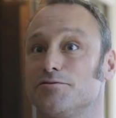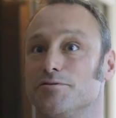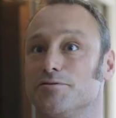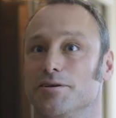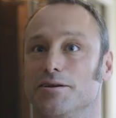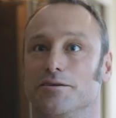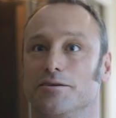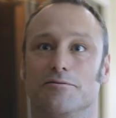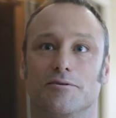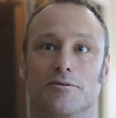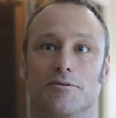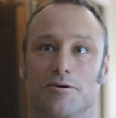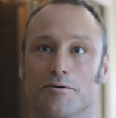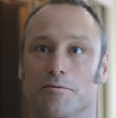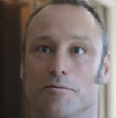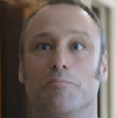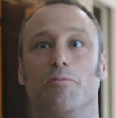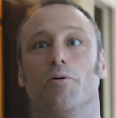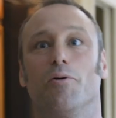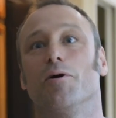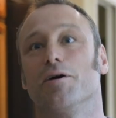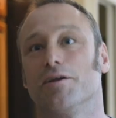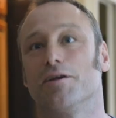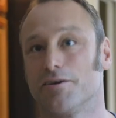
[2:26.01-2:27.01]
between a
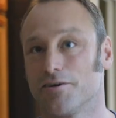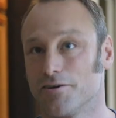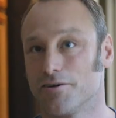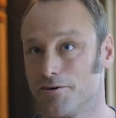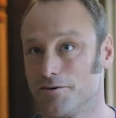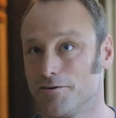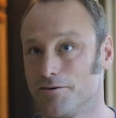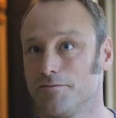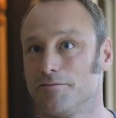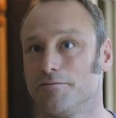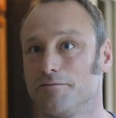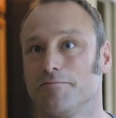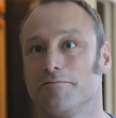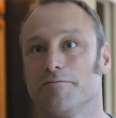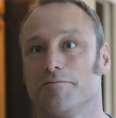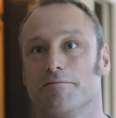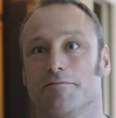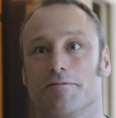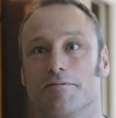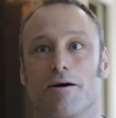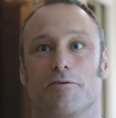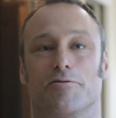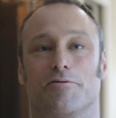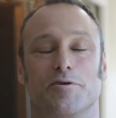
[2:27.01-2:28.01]
boy and a girl
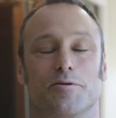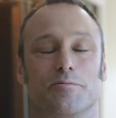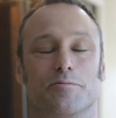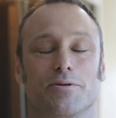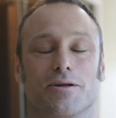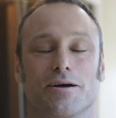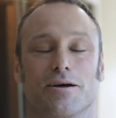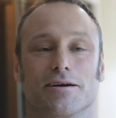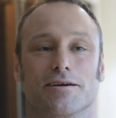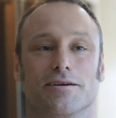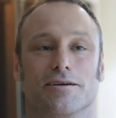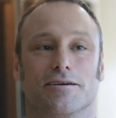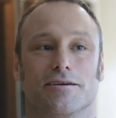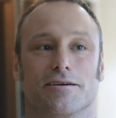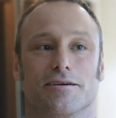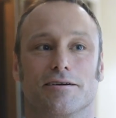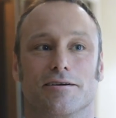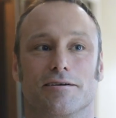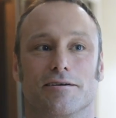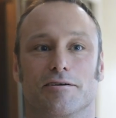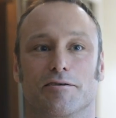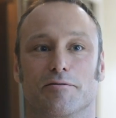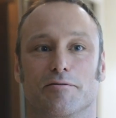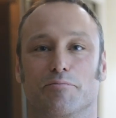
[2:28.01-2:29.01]
out there playing.
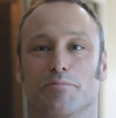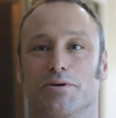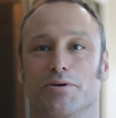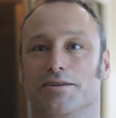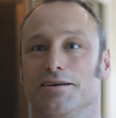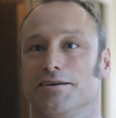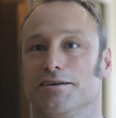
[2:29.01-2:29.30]
But